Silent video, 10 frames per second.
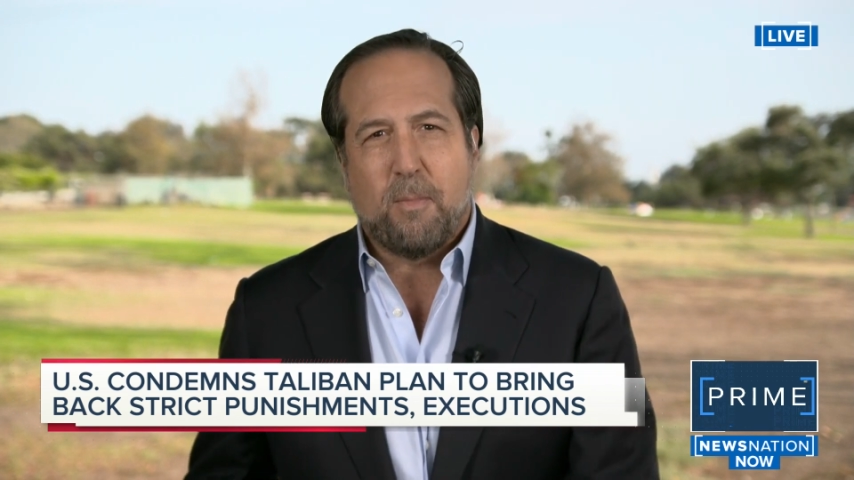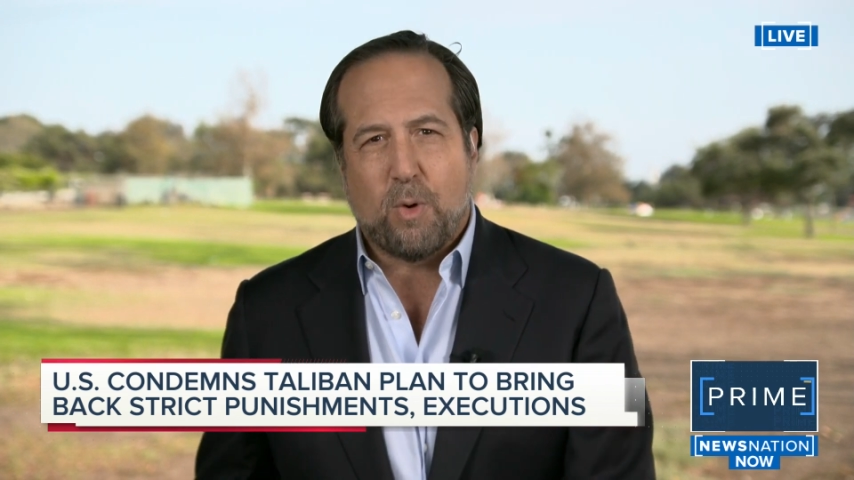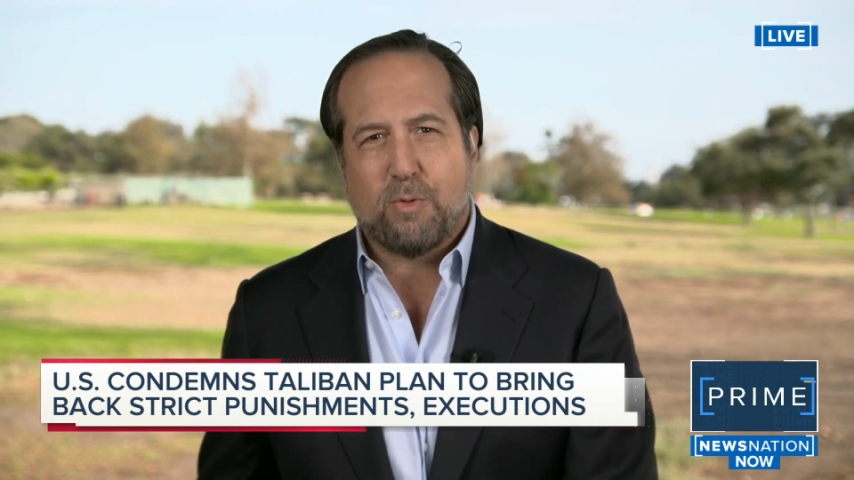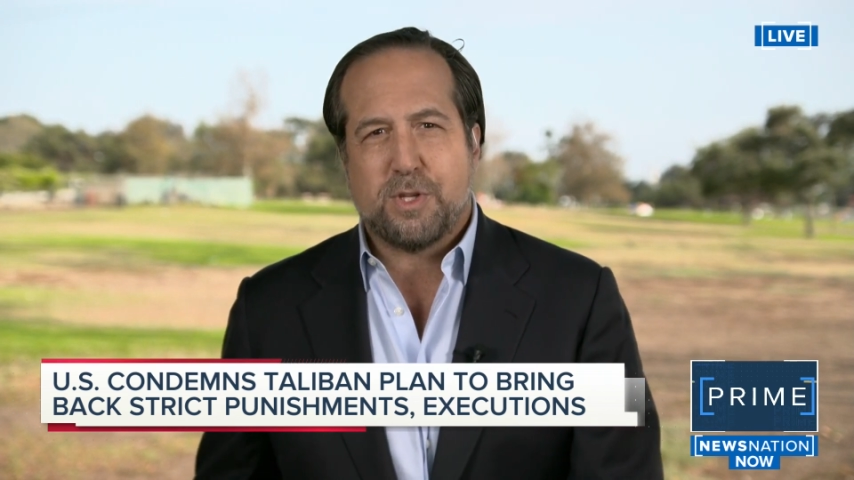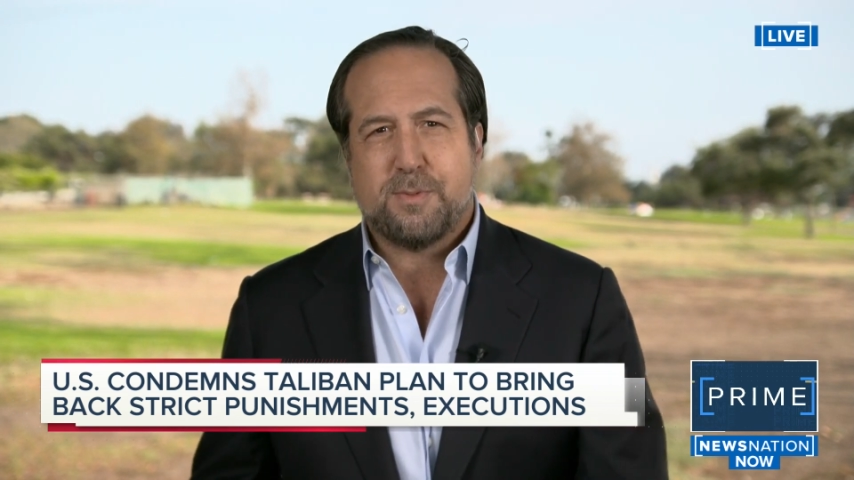
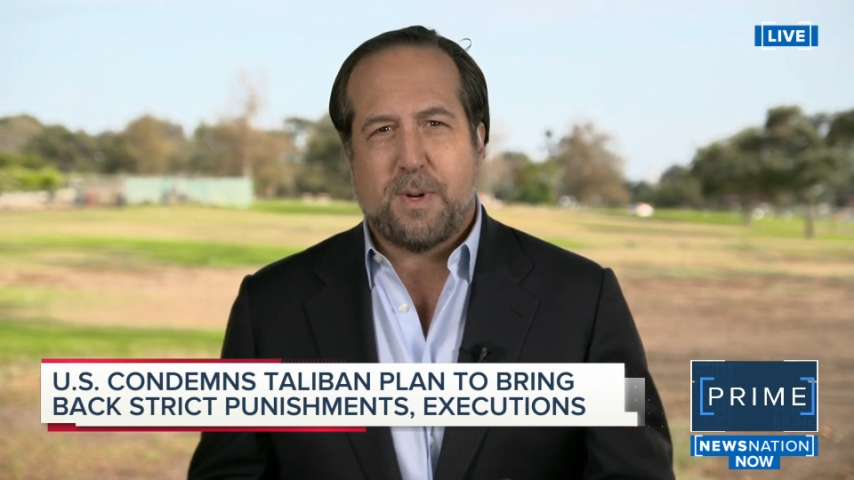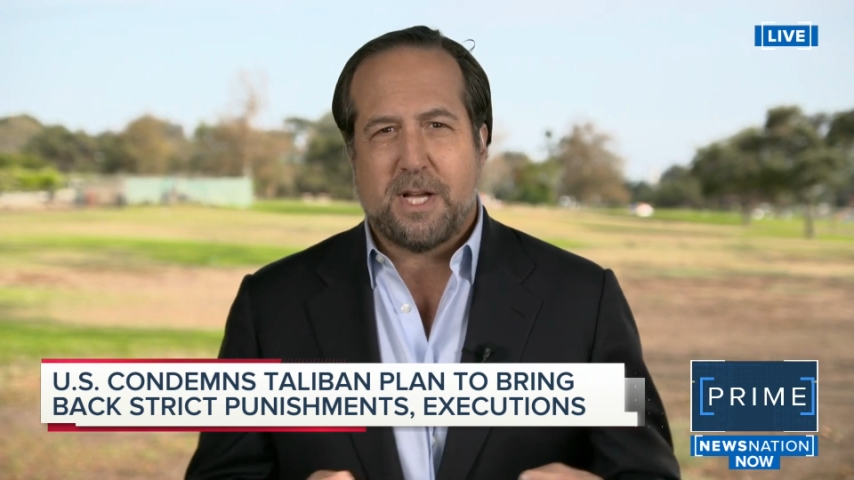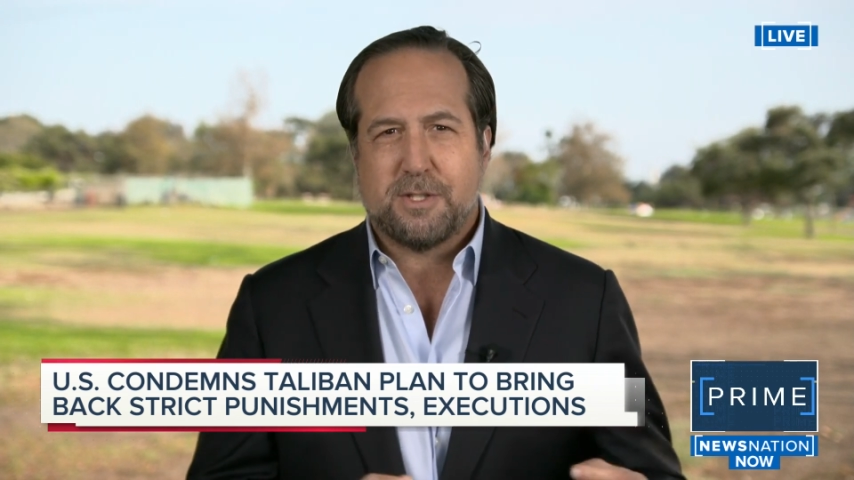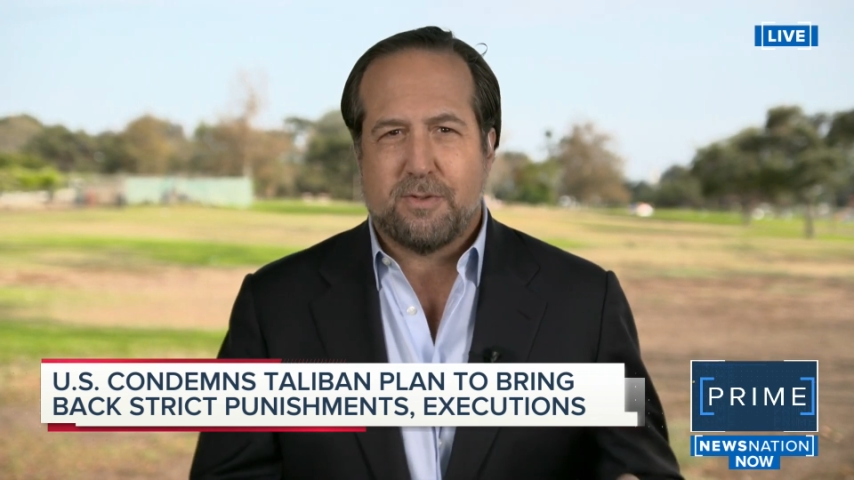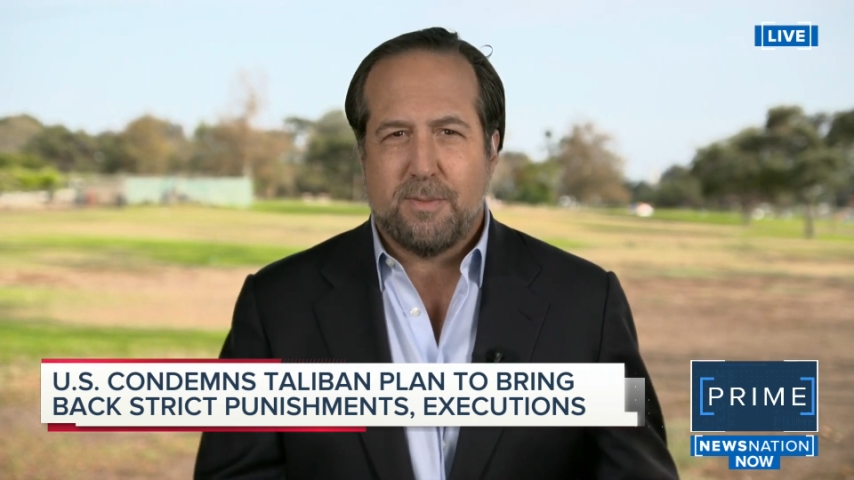more
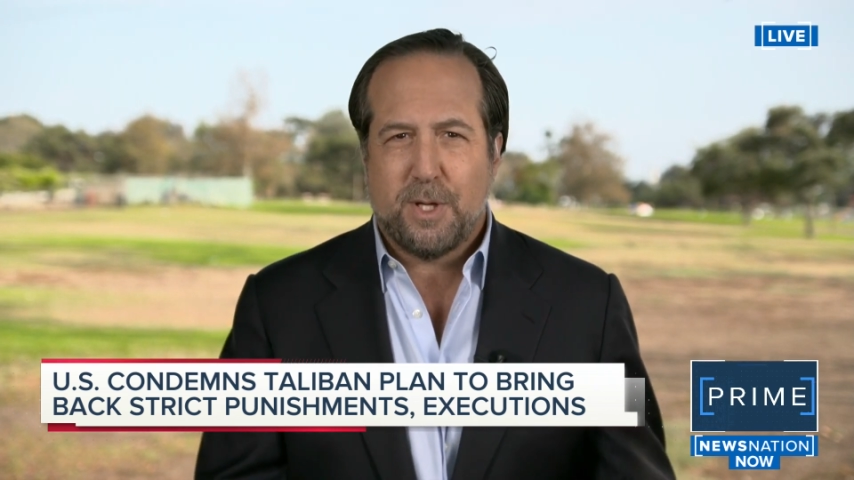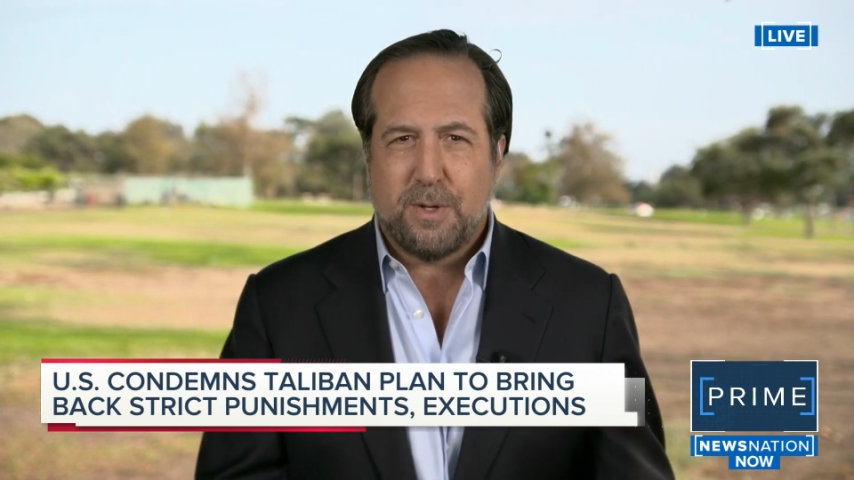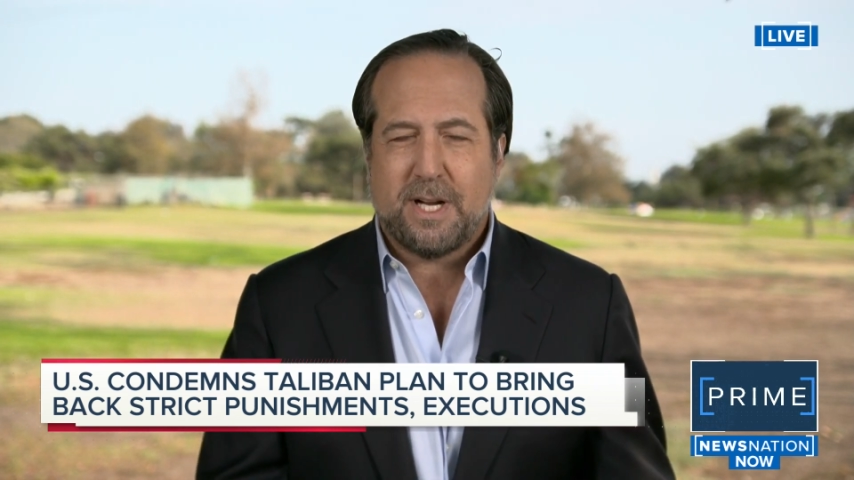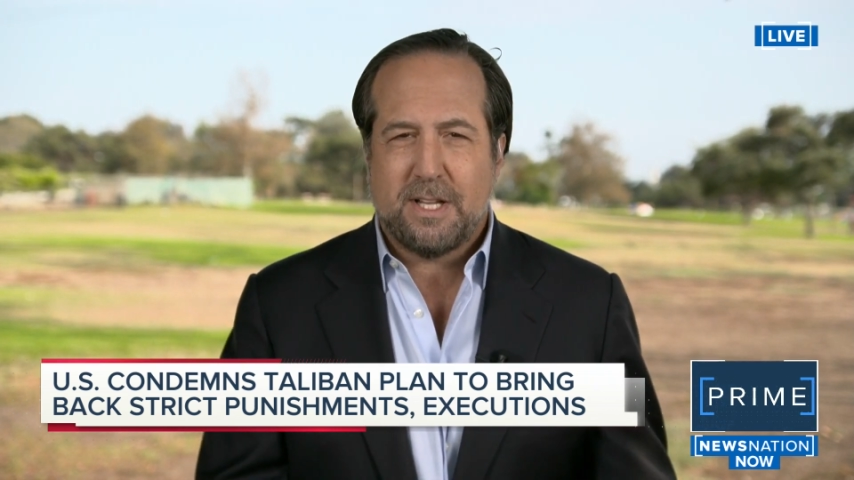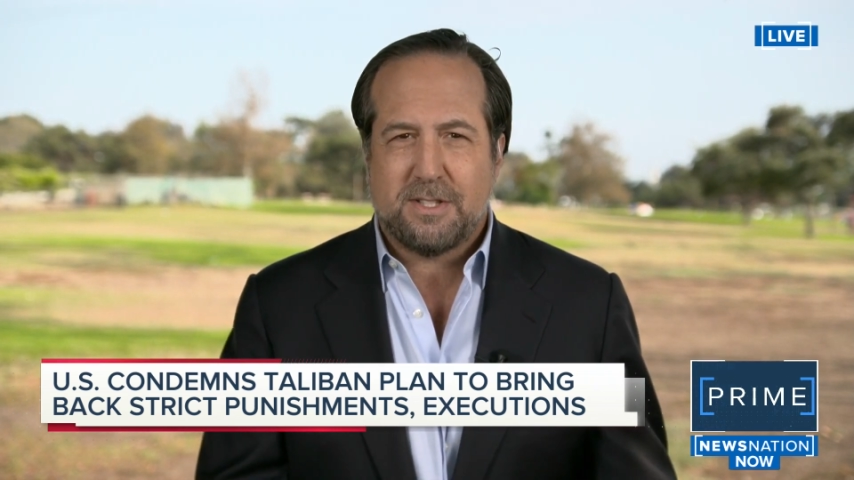response from the
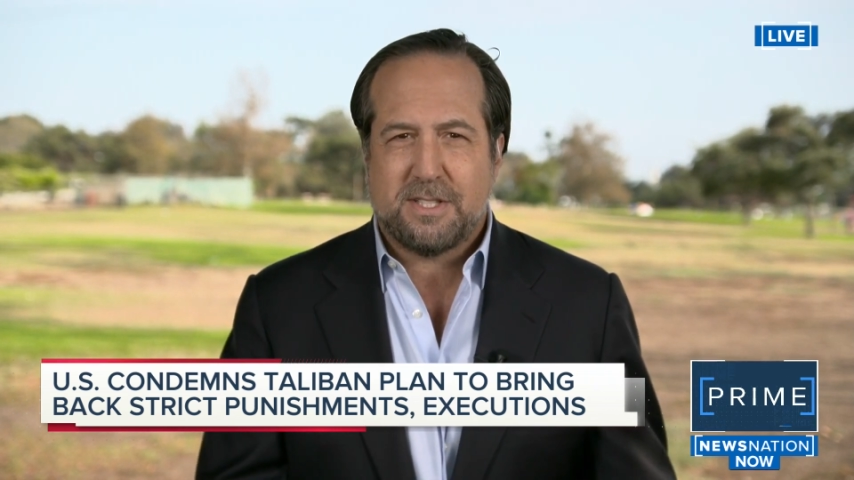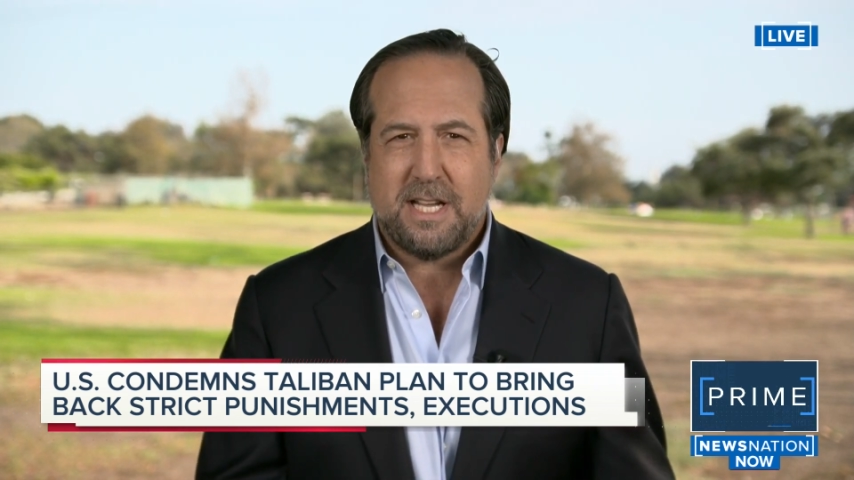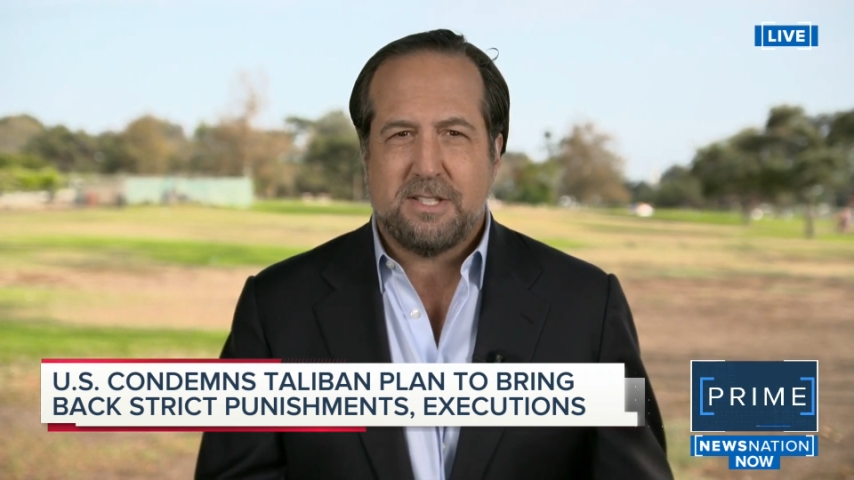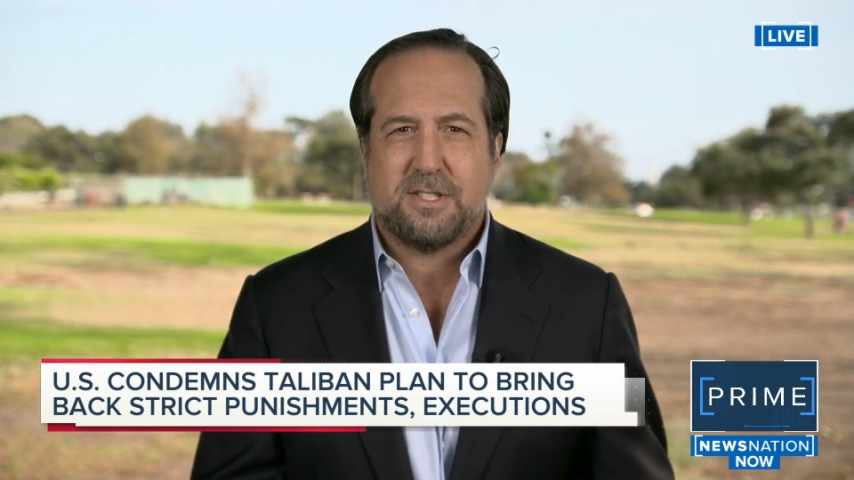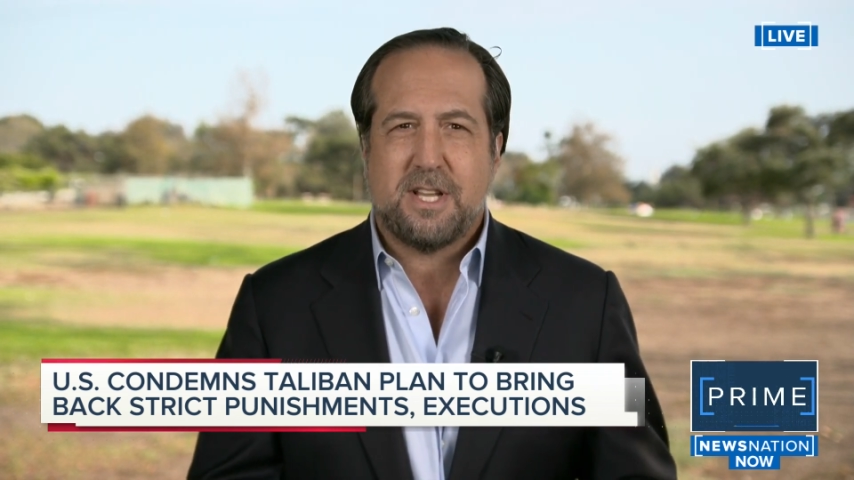United States